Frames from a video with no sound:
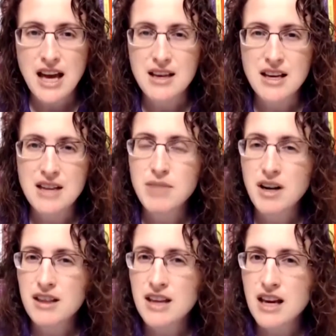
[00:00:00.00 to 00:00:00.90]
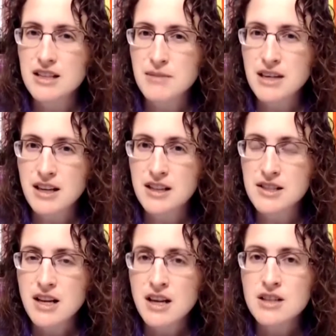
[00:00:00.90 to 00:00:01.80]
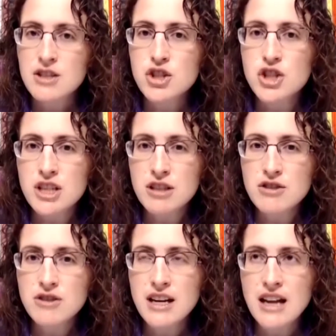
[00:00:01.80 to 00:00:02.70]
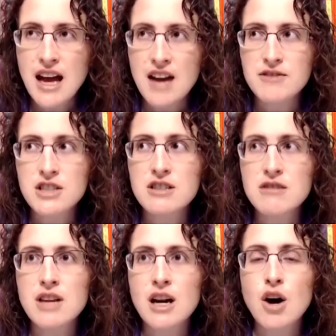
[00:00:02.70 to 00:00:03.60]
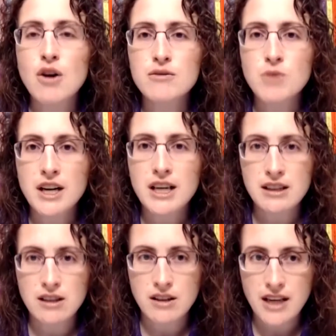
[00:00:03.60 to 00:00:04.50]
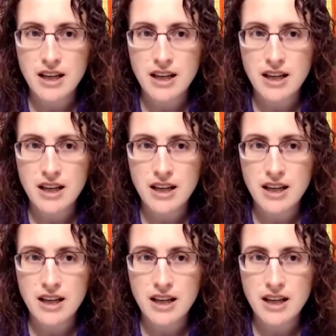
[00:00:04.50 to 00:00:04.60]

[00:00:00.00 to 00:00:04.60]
And part of that is because children have to do their own work in learning.